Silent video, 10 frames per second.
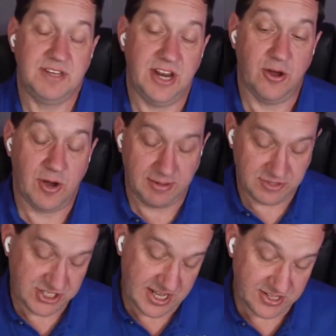I'm
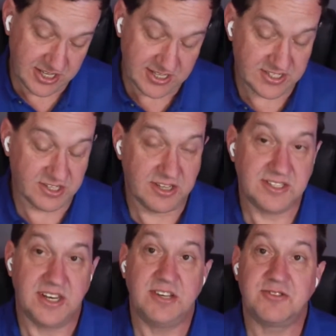just telling you, it's an
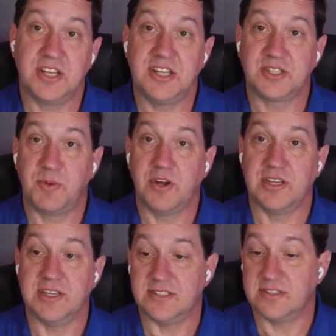interesting
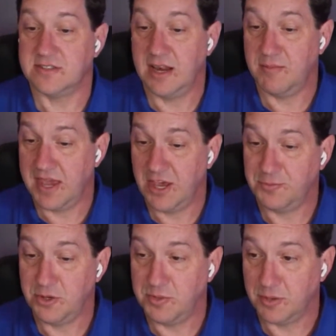experience, and it may help
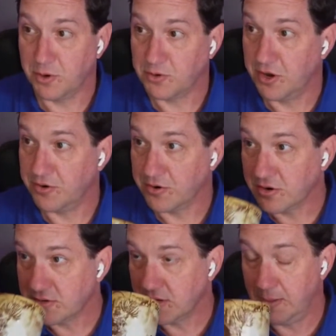you be a
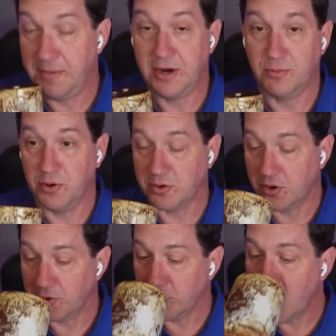better pro
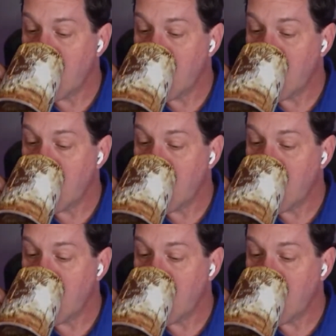coder.